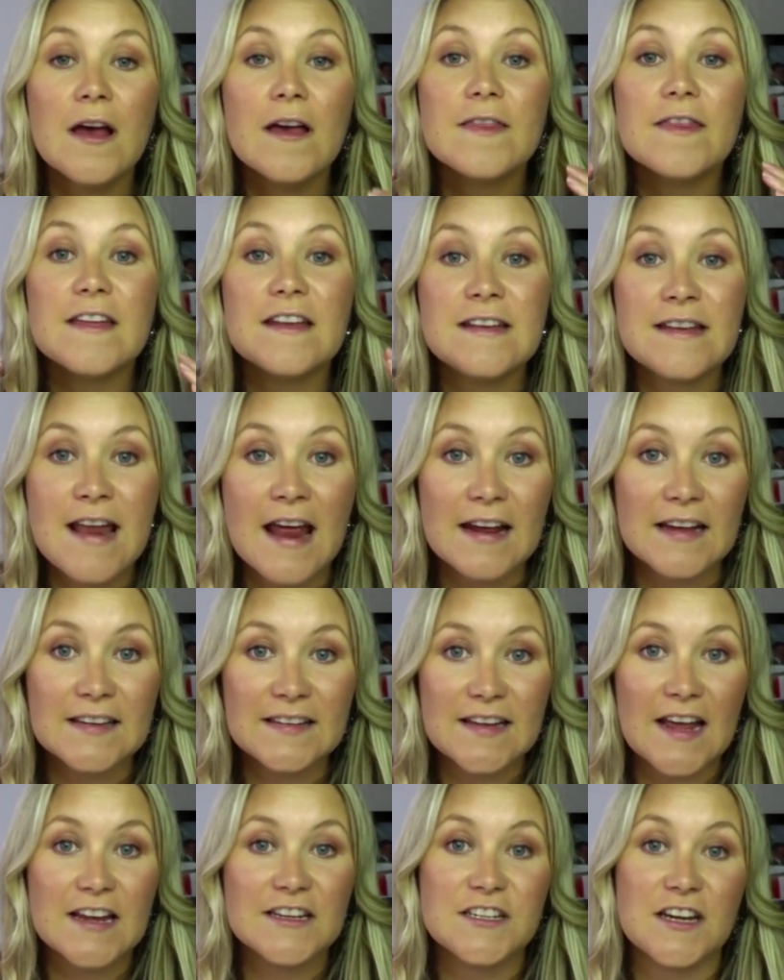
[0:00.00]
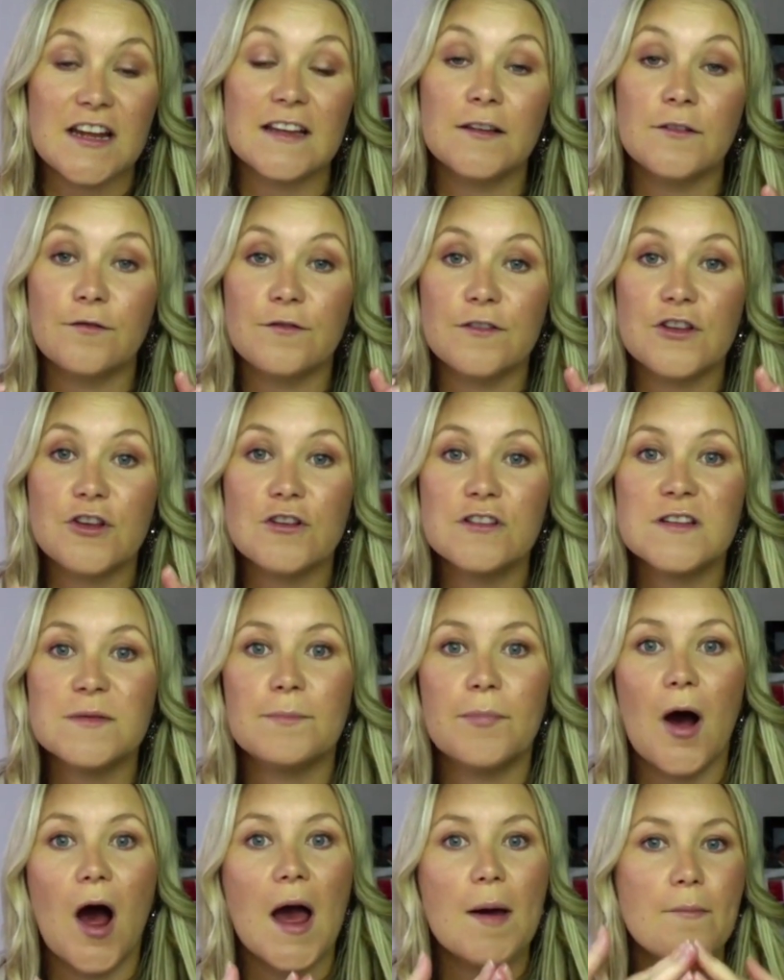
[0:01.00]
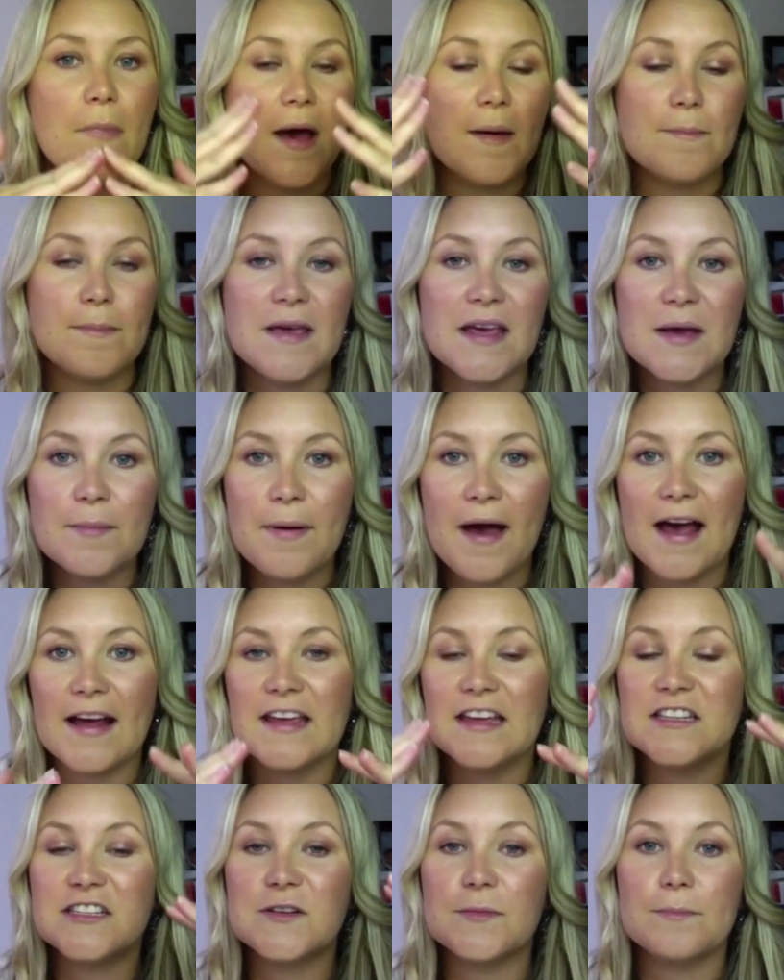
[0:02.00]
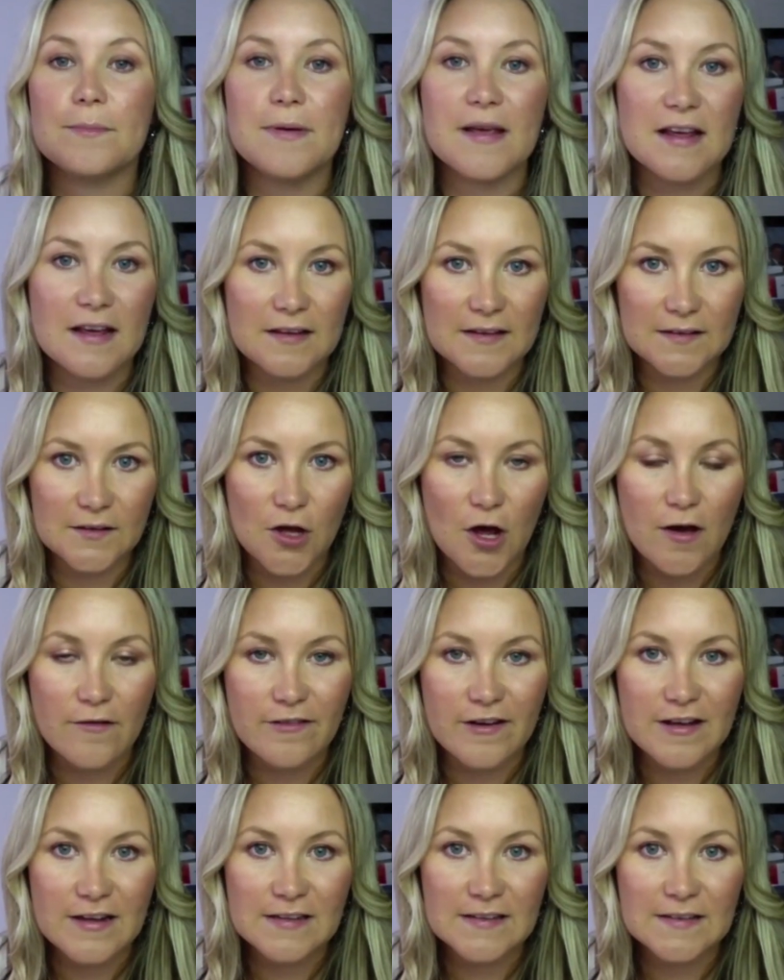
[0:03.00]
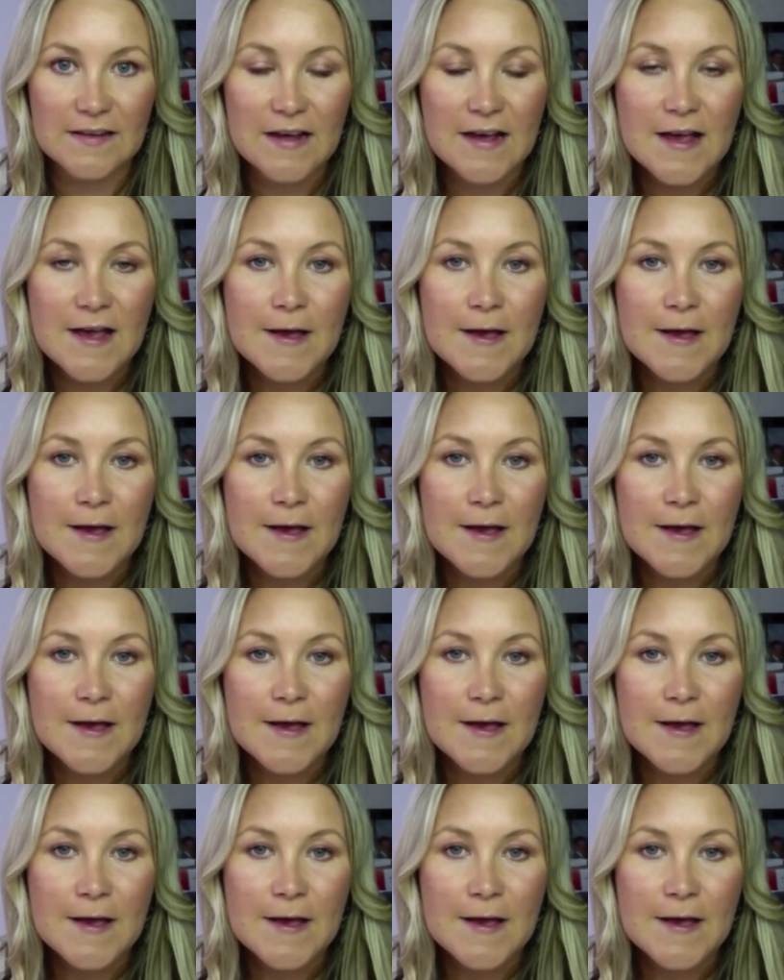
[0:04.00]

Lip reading: The next stage is for you to buy my bigger package, bigger service.